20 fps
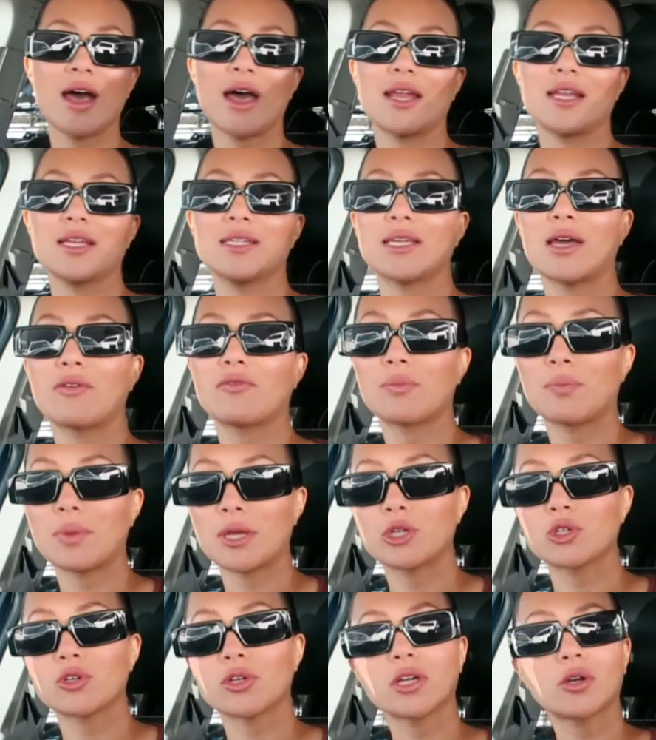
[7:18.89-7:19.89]
I need to have a
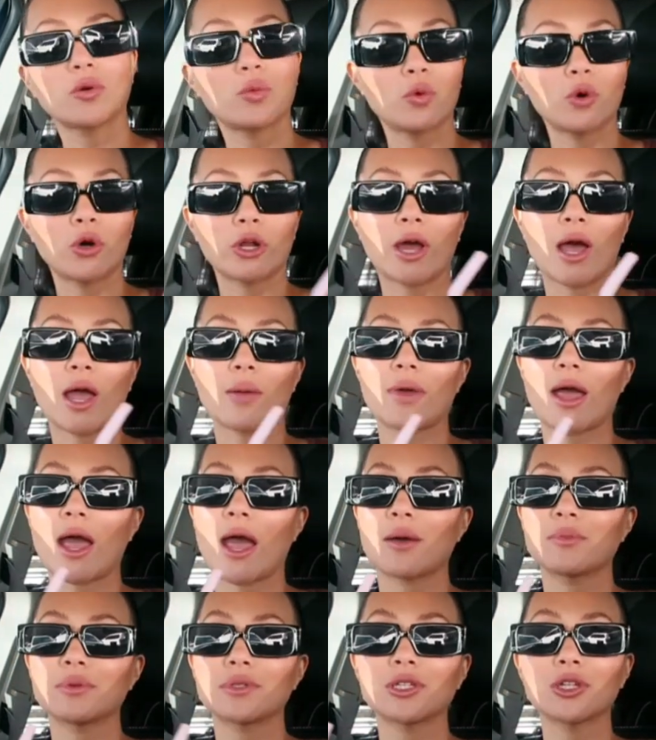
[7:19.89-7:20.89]
big drink of water. I'm
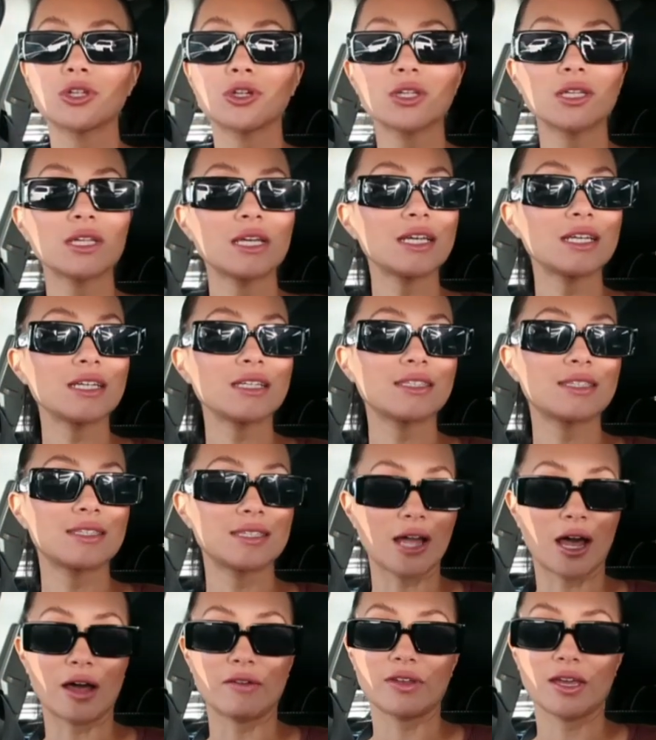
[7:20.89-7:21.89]
absolutely
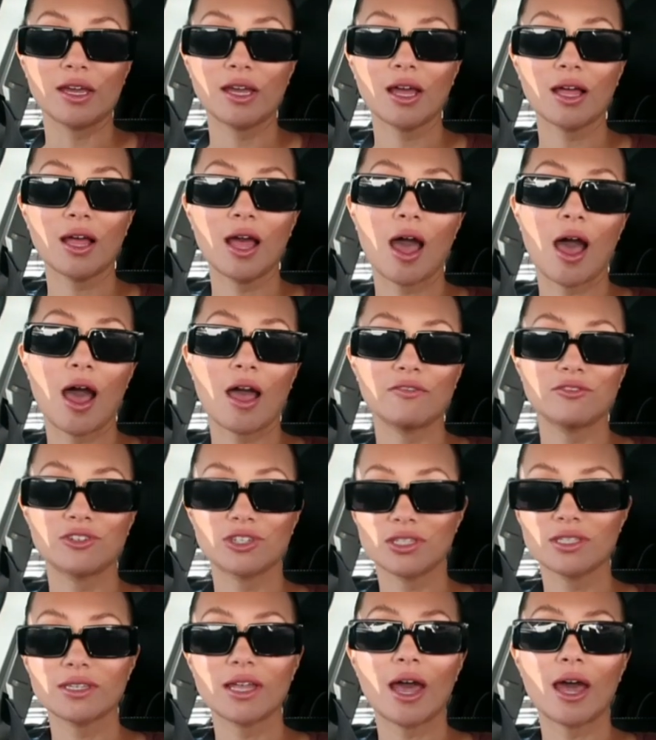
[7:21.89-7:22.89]
starving. I've
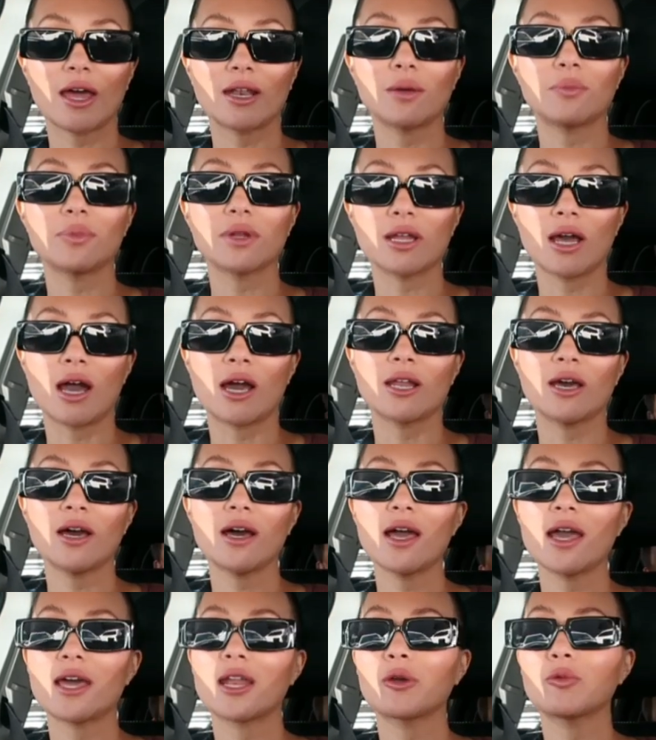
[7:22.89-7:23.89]
just had a
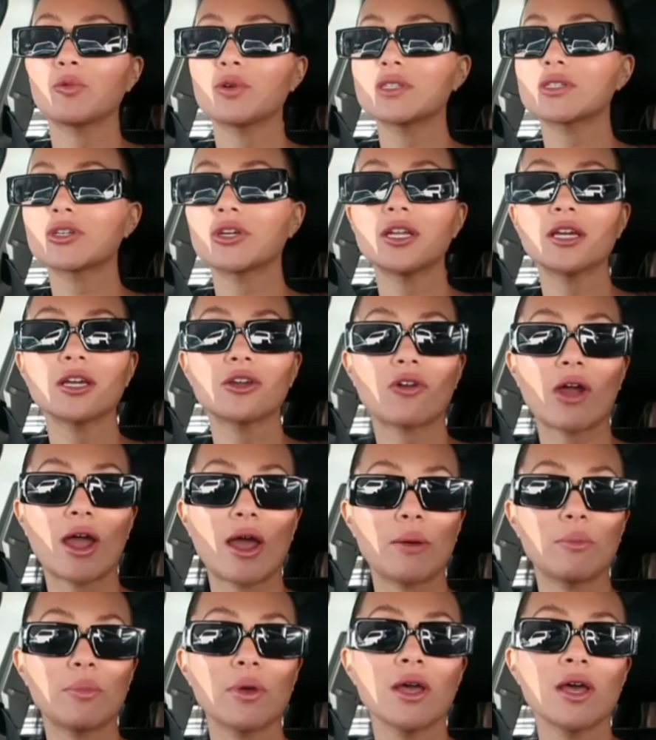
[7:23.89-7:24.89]
banana and I was gonna
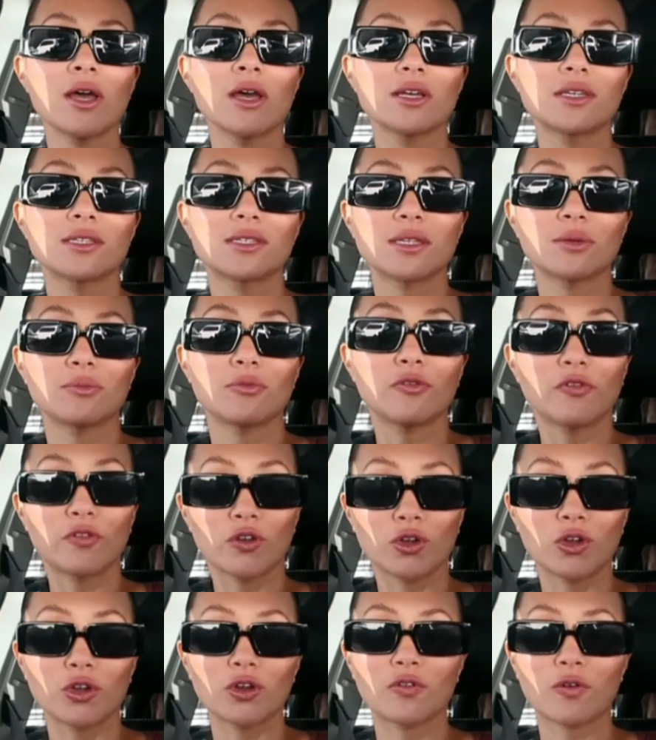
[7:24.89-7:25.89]
grab some
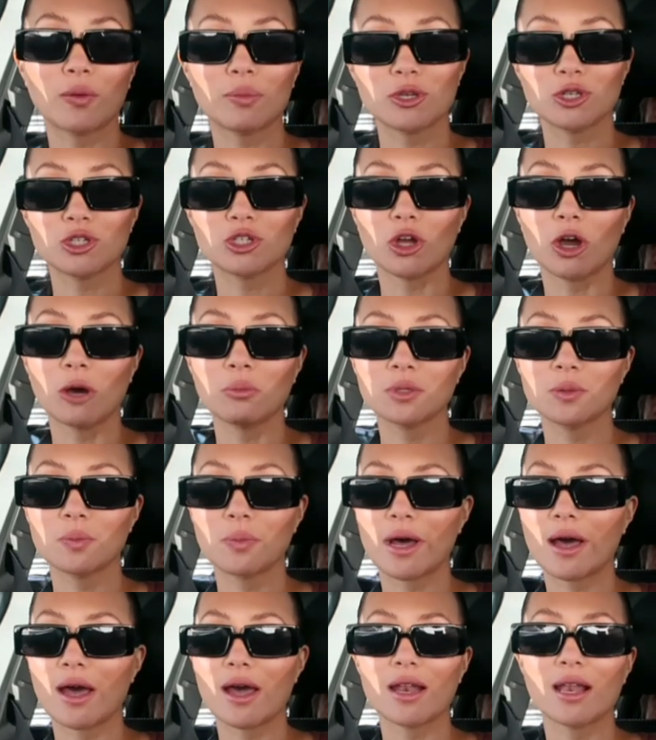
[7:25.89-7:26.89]
food from the shops,
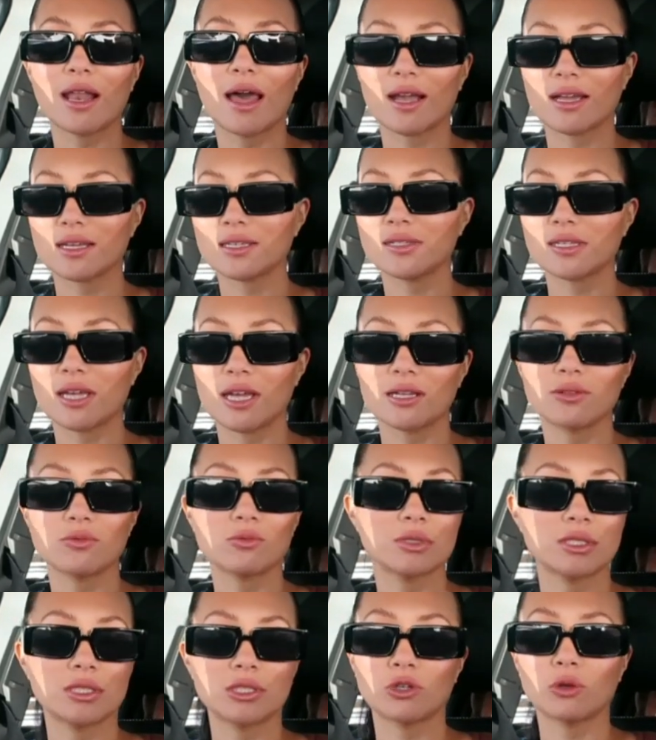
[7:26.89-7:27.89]
but like I said, it
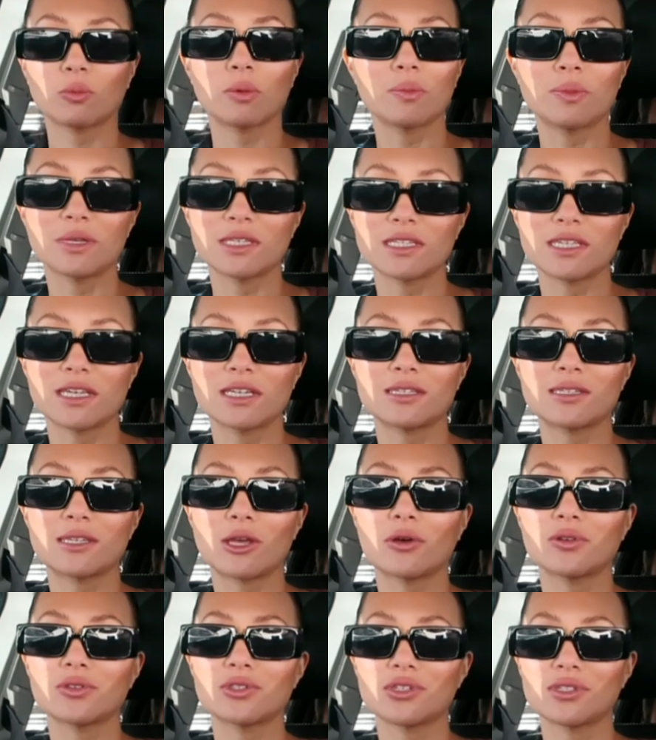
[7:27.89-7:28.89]
was super busy,
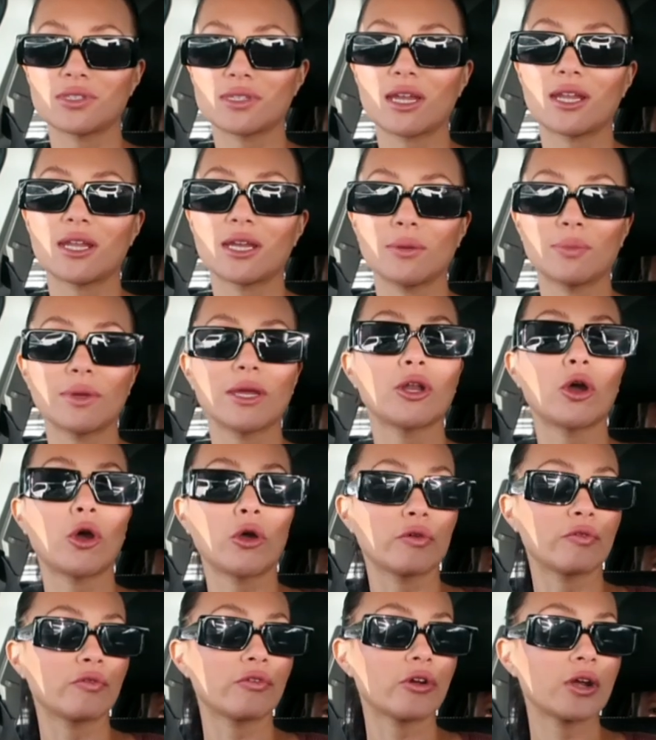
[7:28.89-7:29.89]
so I was just getting a bit
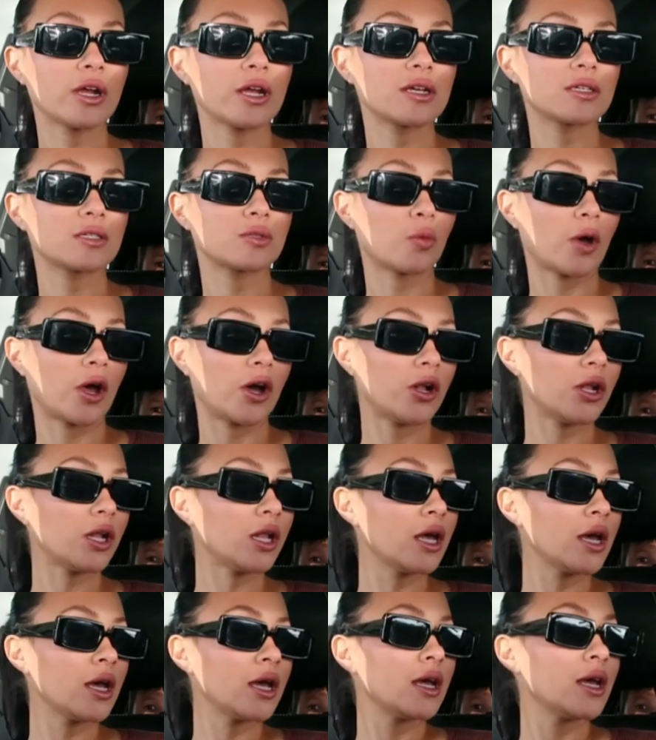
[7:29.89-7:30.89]
over it as
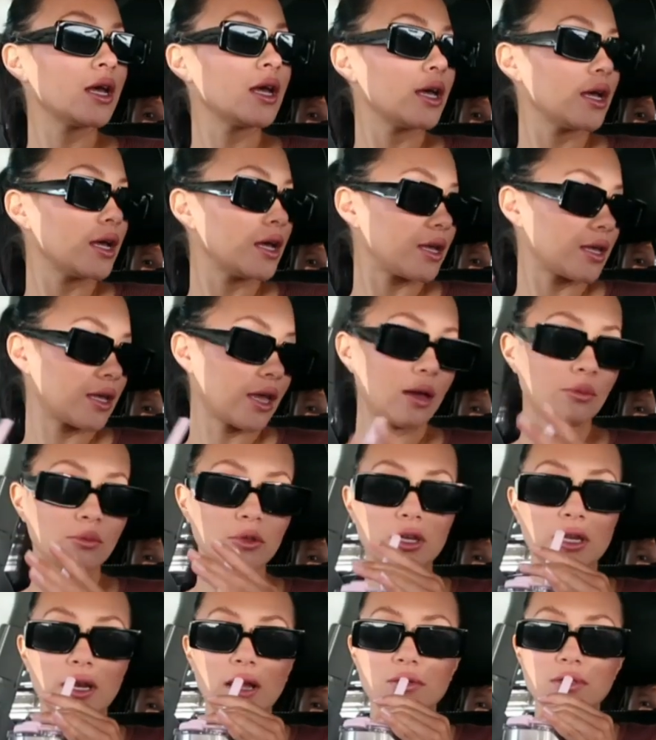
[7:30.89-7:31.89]
well. Yep,
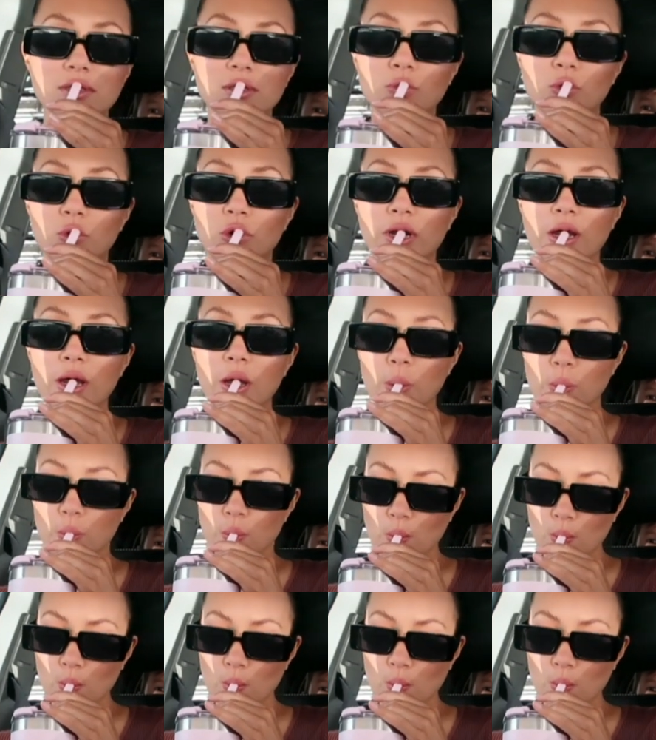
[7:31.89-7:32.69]
you can have some water.